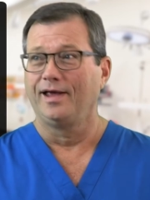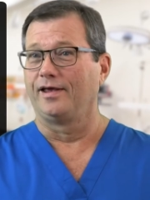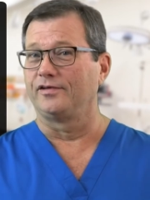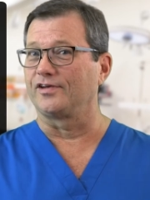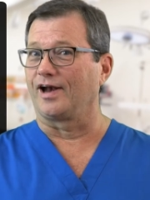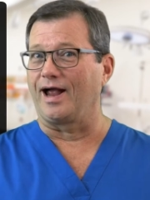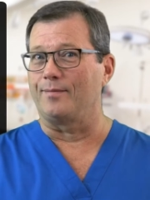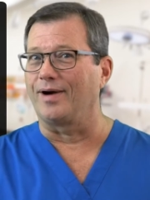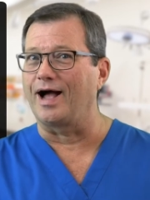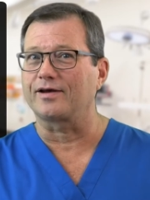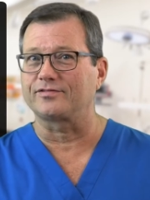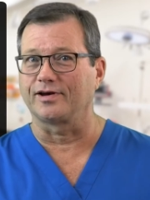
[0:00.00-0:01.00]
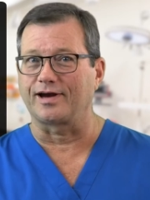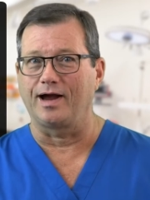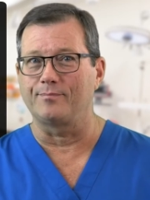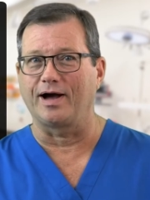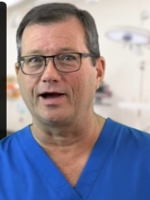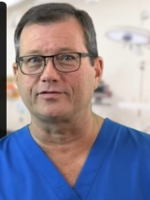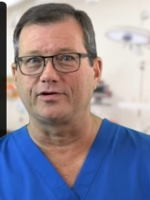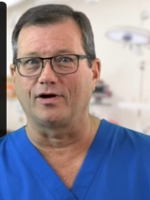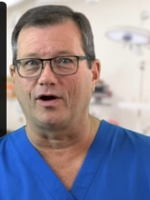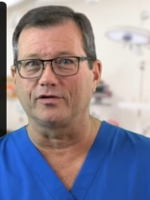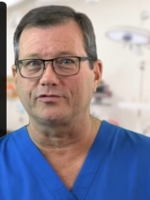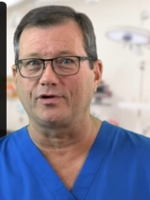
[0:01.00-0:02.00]
Is it hypoxic hypoxia
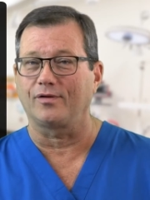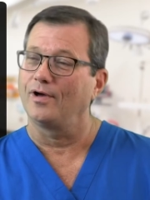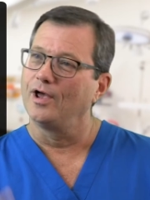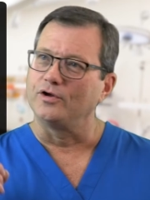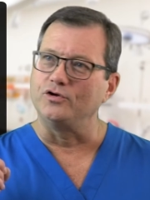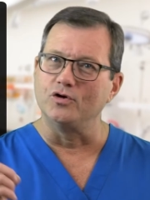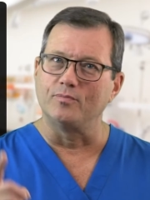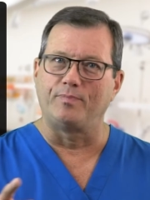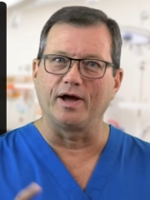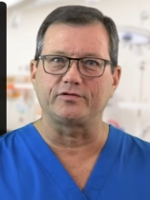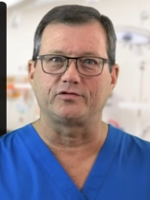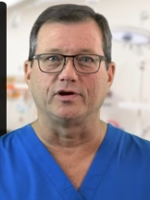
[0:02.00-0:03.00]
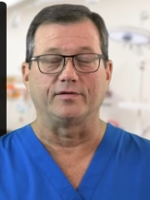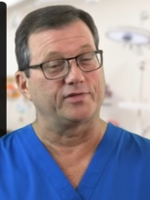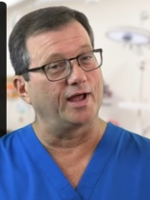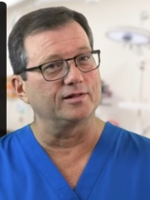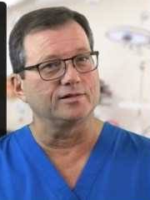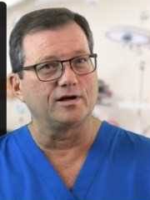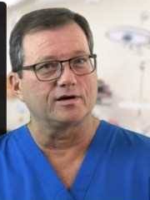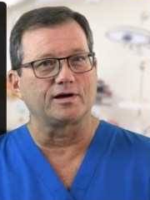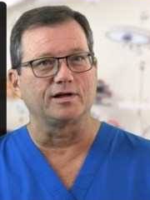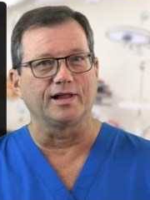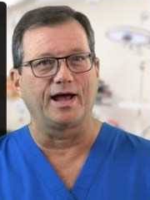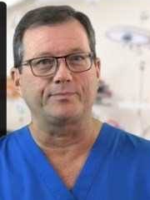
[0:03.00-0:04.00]
also? You betcha. If that lung
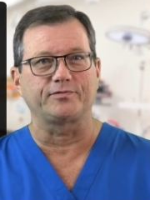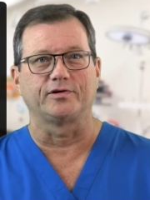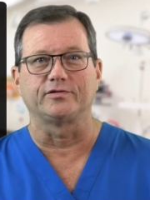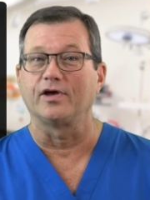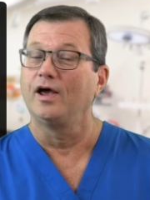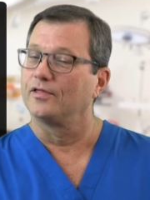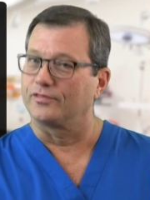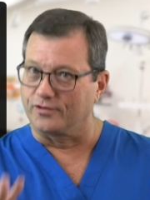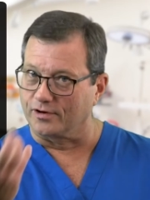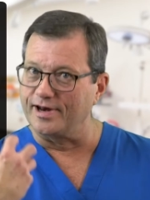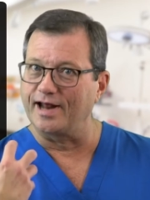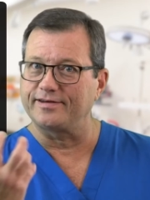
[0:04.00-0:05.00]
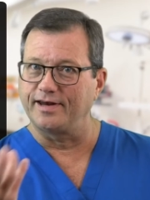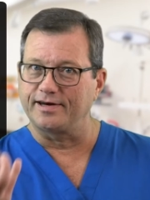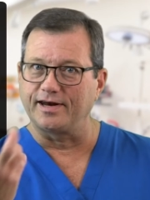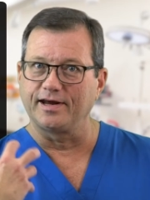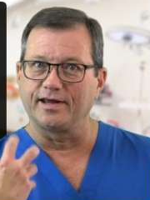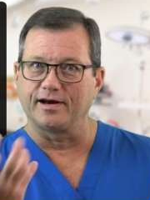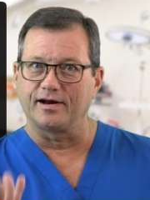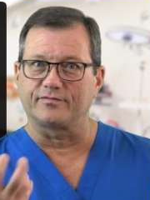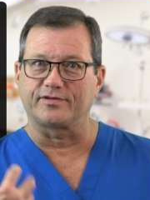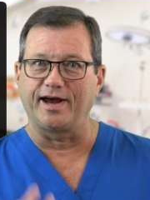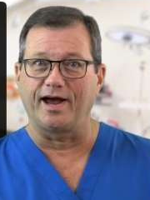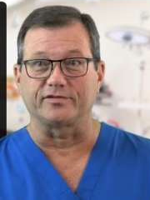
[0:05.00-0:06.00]
collapses, they're not taking in
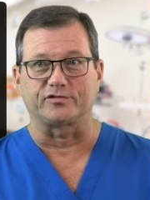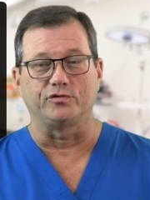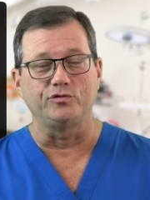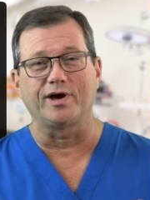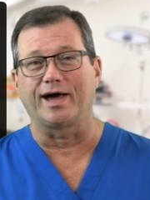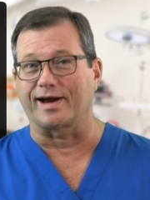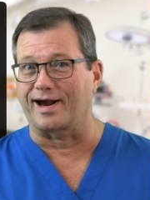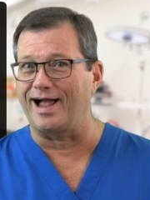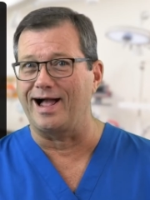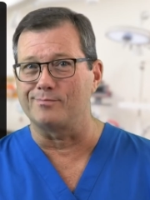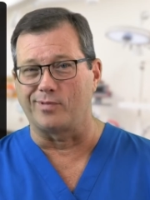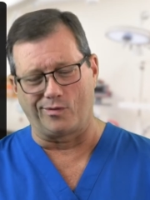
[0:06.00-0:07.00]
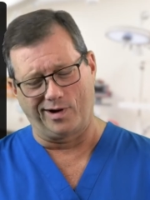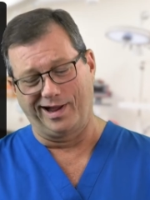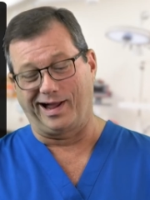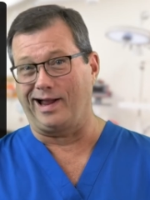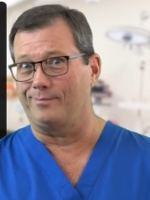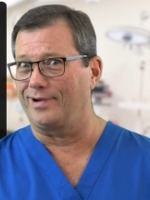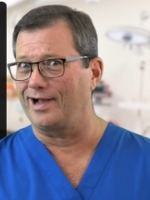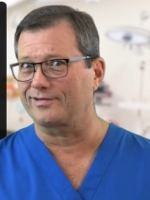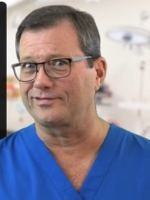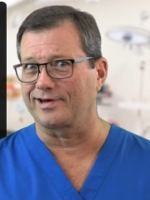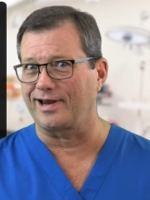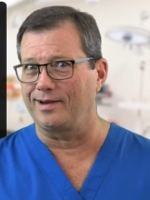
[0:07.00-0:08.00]
enough gas. So you got a combo,
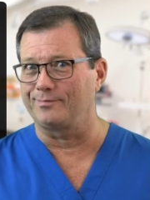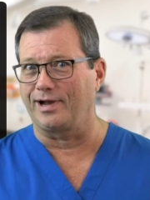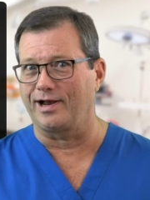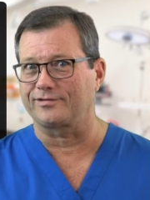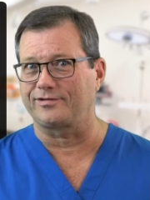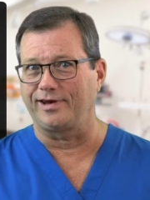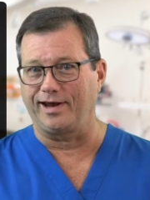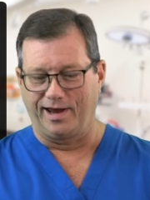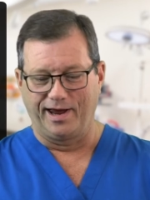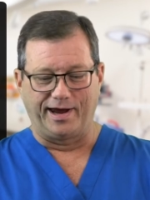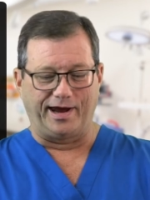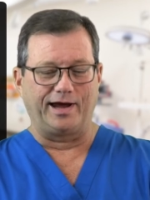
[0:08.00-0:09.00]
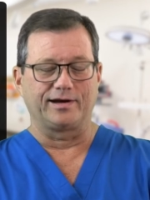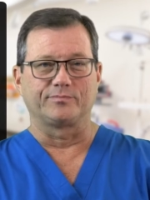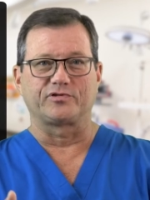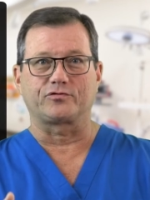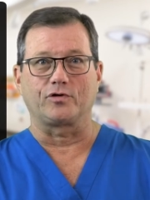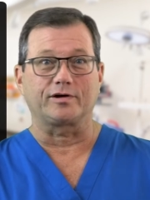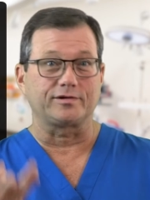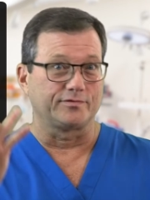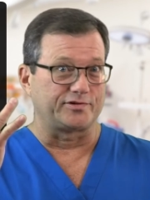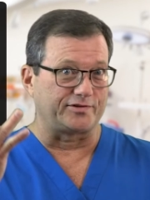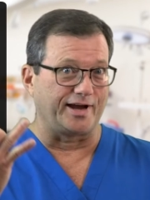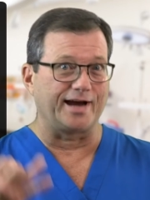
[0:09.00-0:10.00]
hypoxic hypoxia and
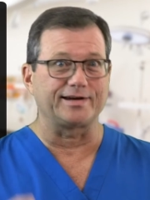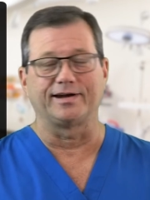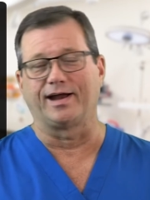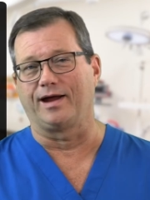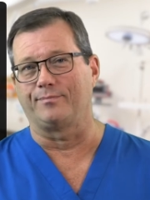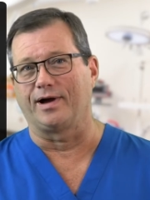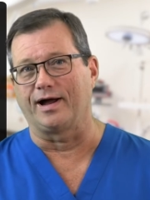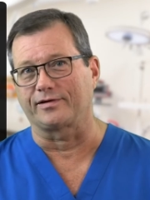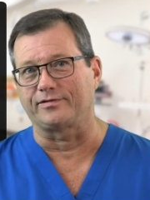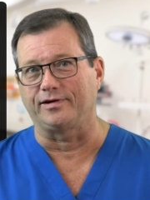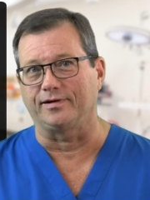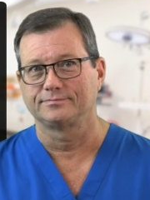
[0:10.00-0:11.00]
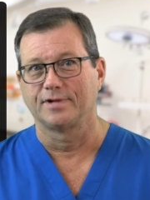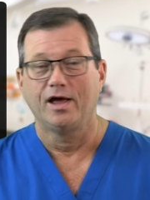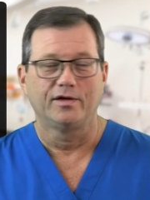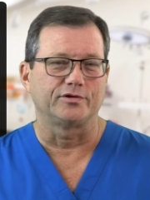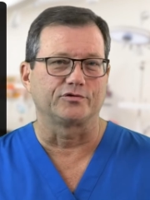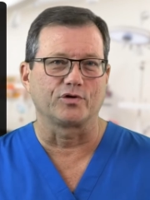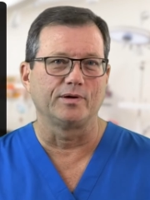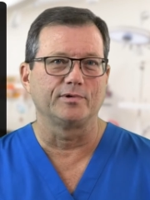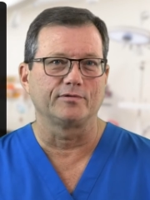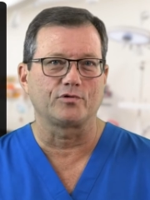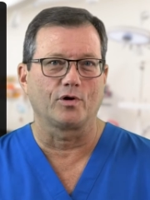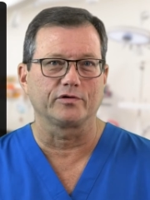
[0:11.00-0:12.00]
obstructive stagnant hypoxia. The
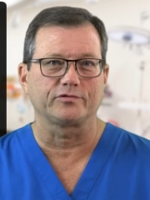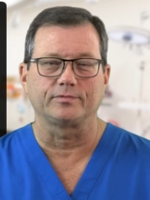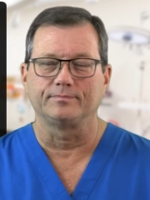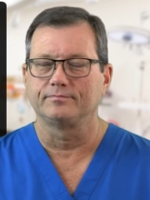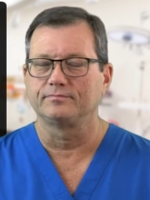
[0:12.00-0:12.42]
treatment, of course,